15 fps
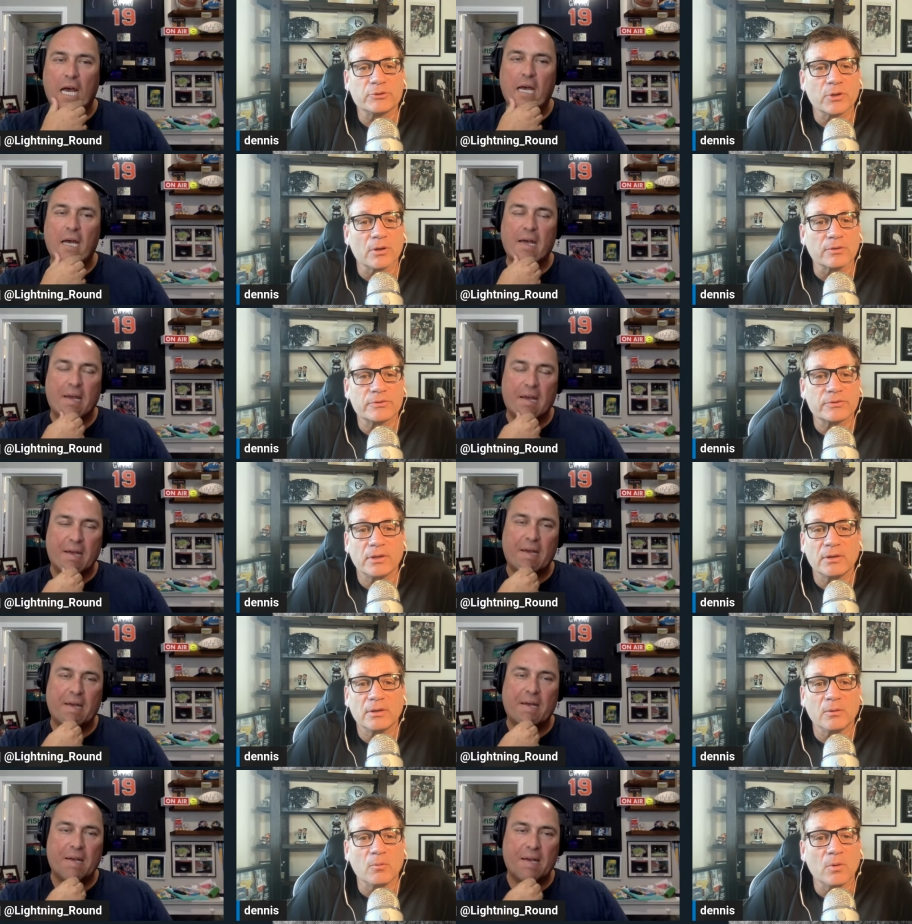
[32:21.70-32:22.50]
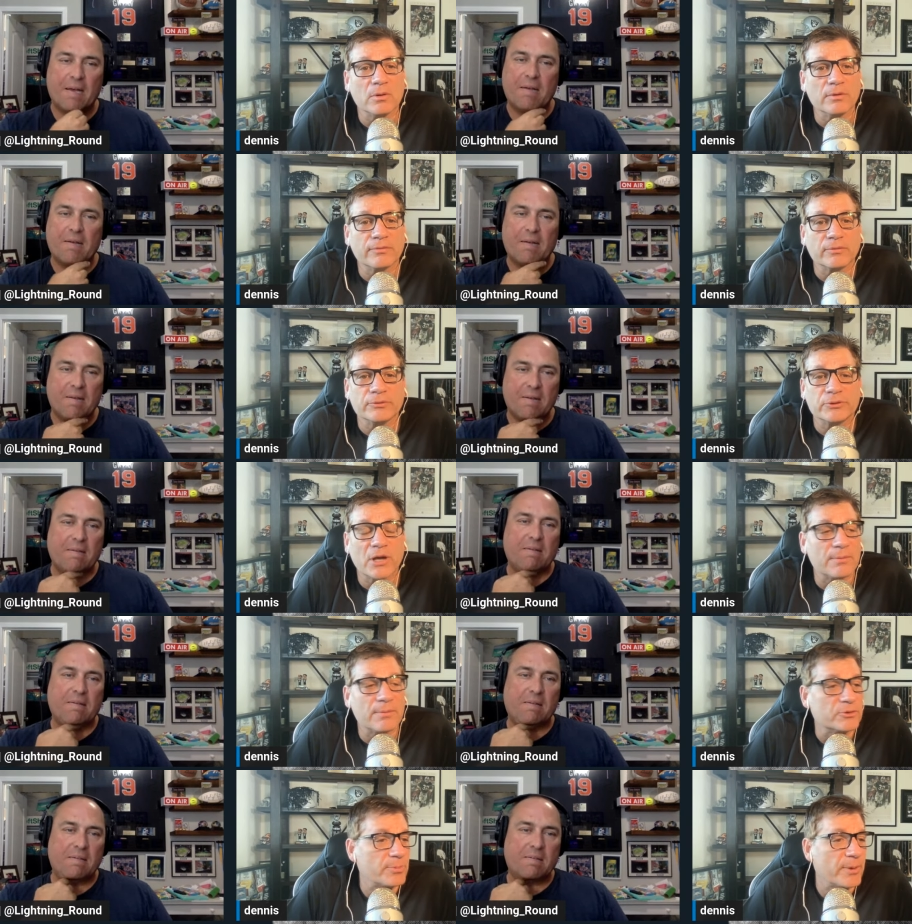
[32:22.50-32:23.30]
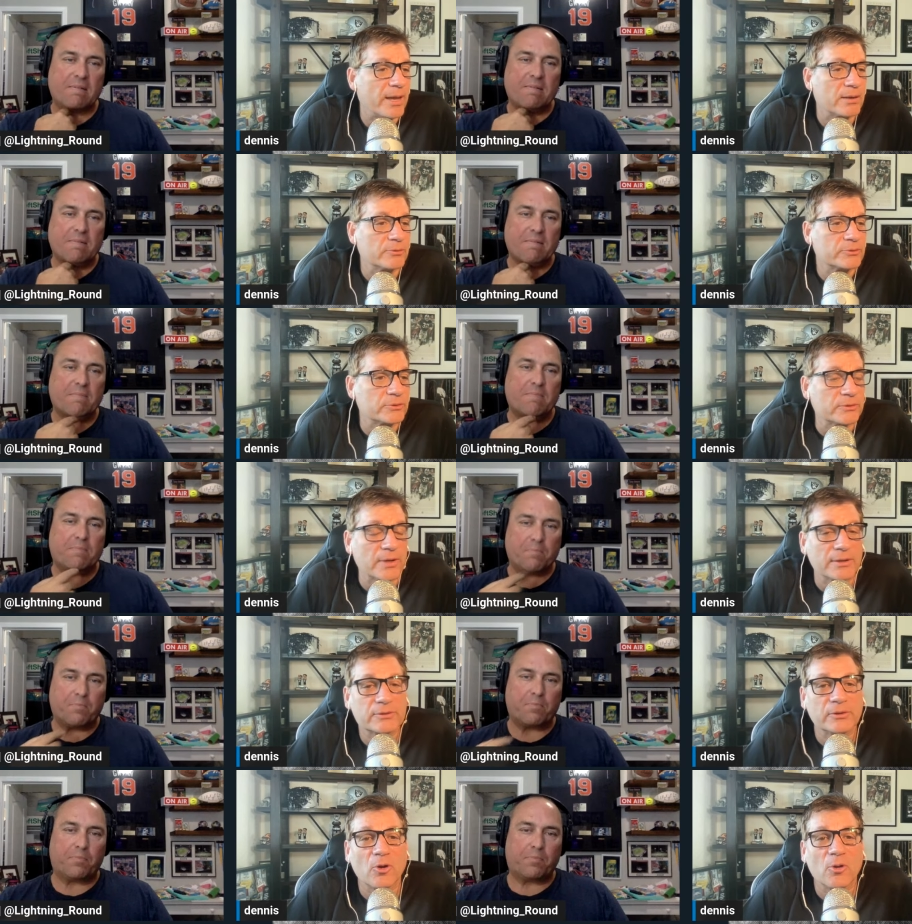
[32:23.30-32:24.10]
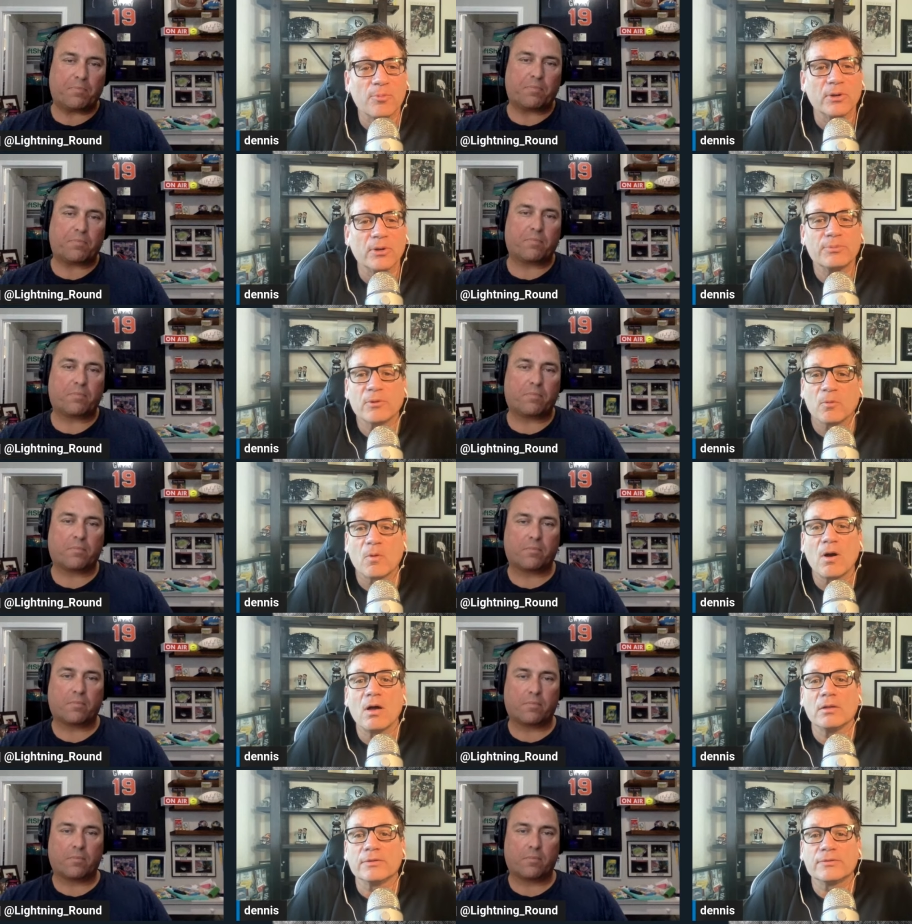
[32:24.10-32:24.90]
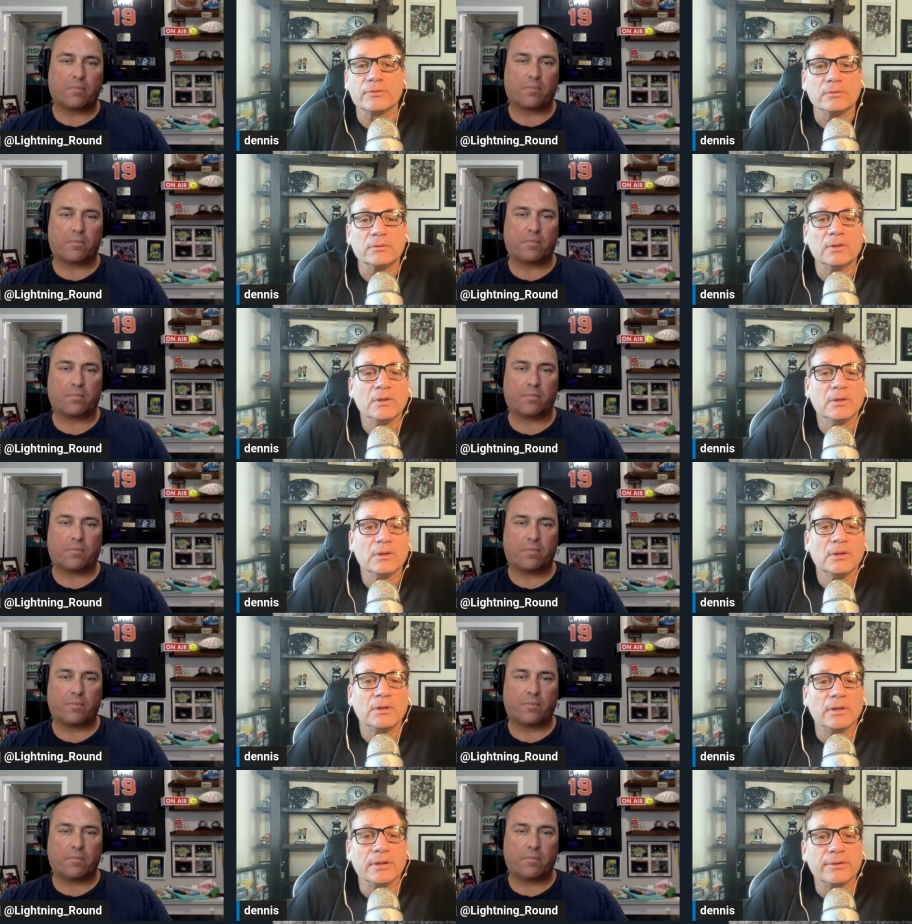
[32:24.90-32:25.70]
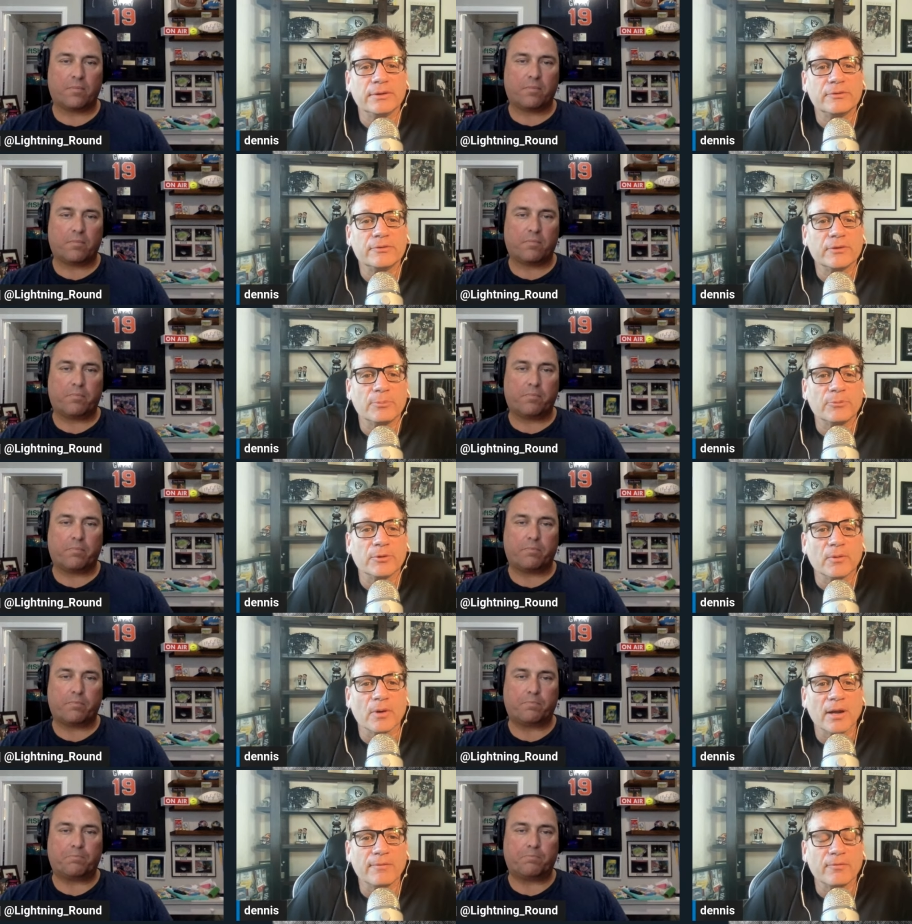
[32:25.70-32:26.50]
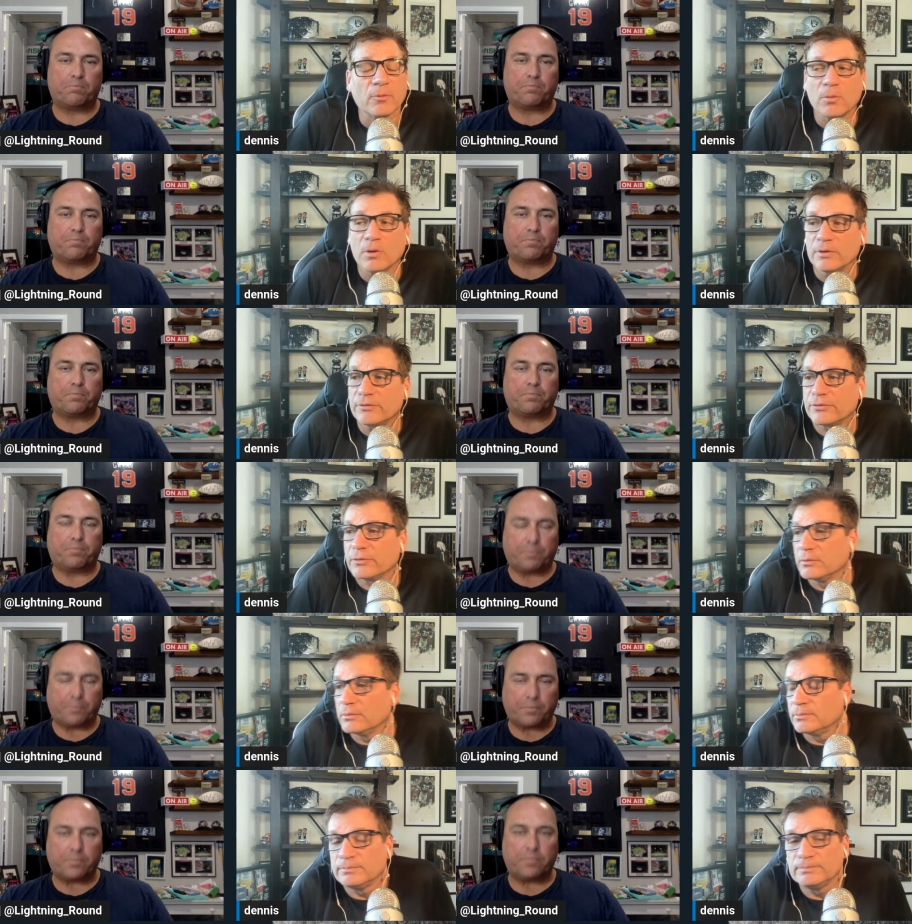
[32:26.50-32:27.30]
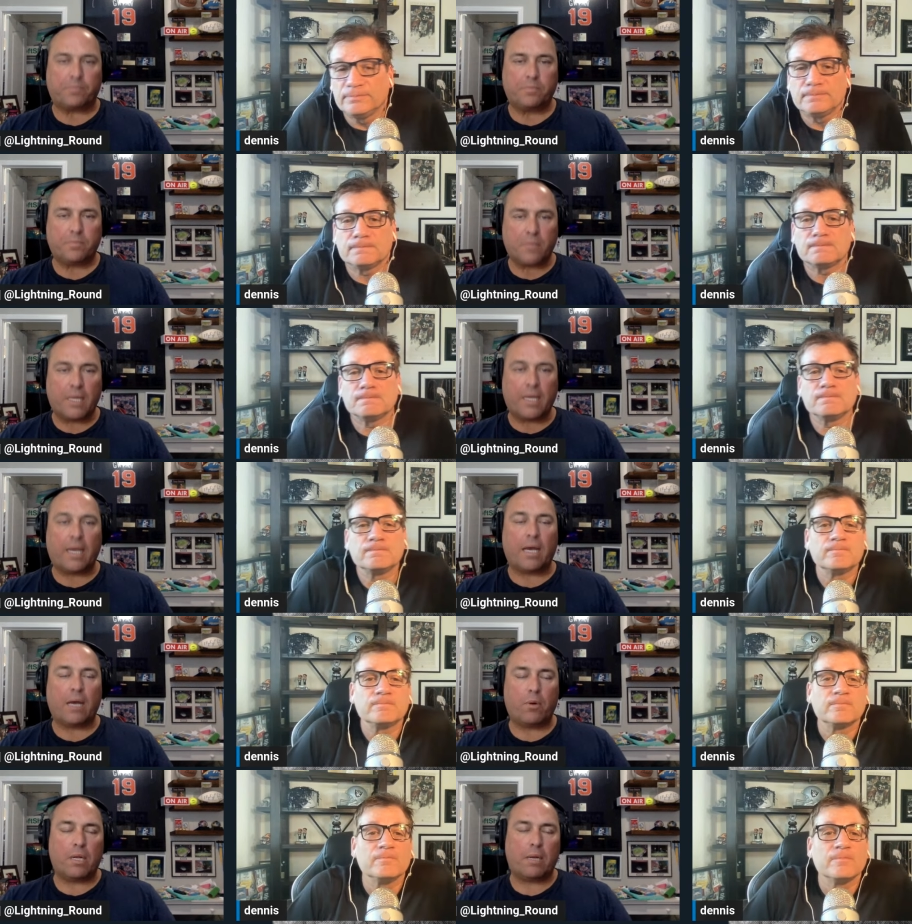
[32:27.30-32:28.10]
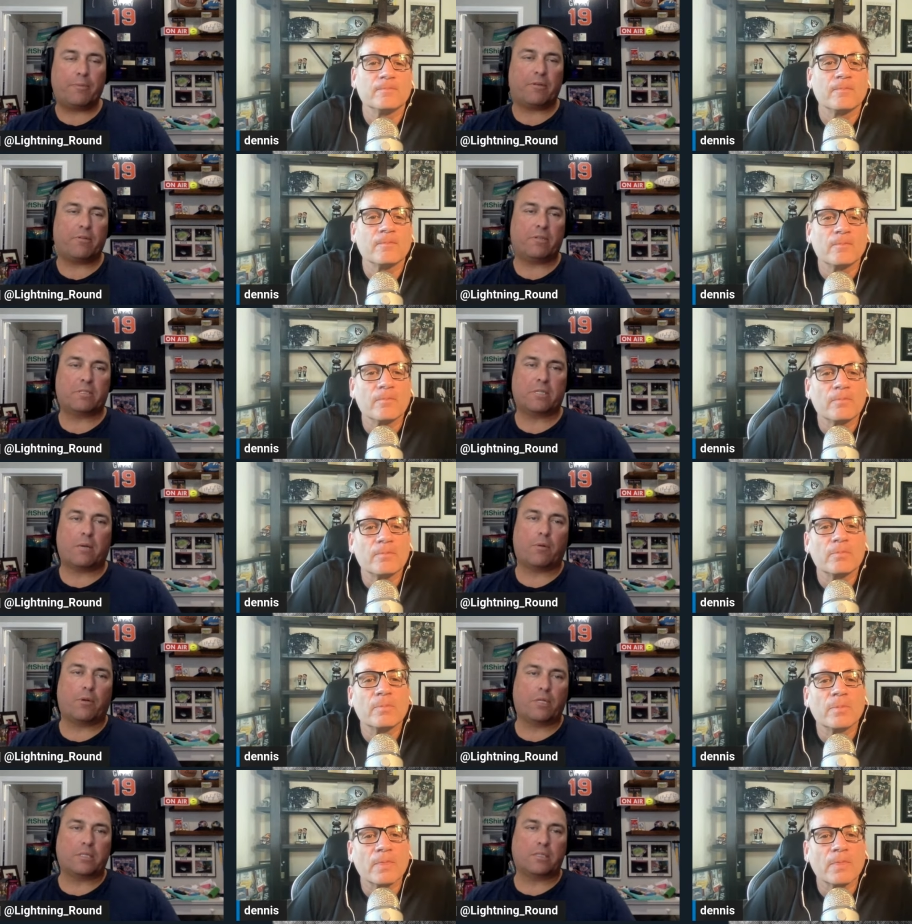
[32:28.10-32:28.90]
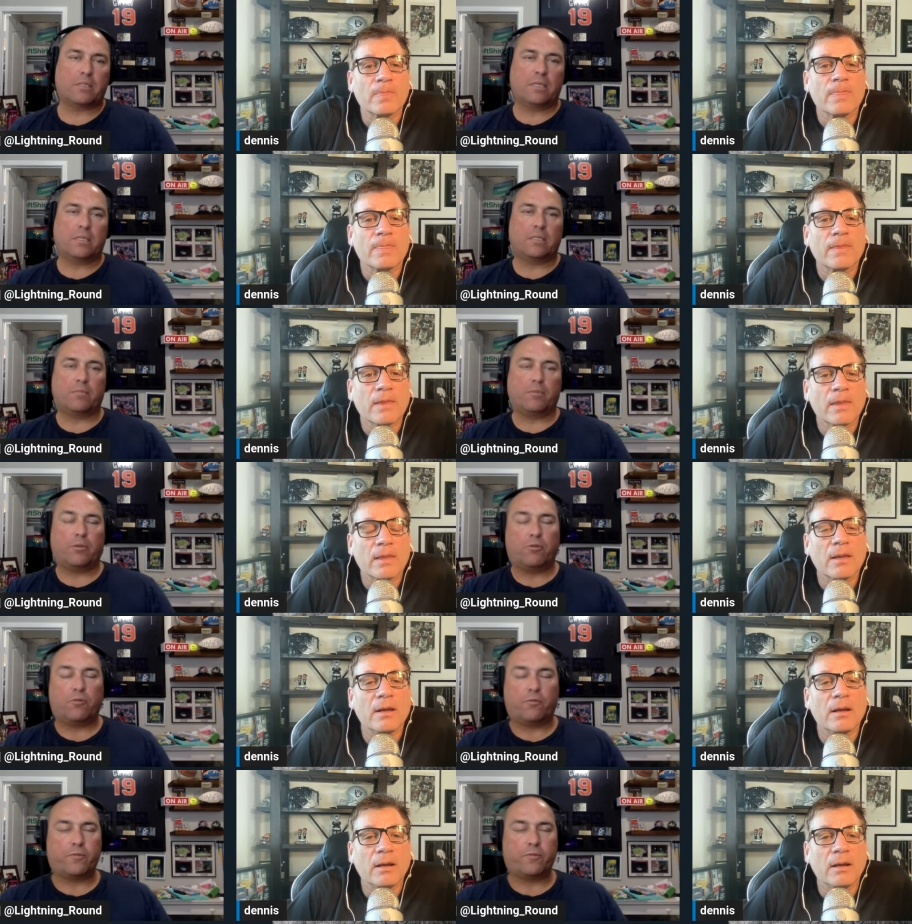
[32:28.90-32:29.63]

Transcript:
Speaker 1: charts. They did a wonderful job. The Spanos has actually opened up their wallets and and did something right for once.
Speaker 2: Yeah, I went up there this summer. It's it's a beautiful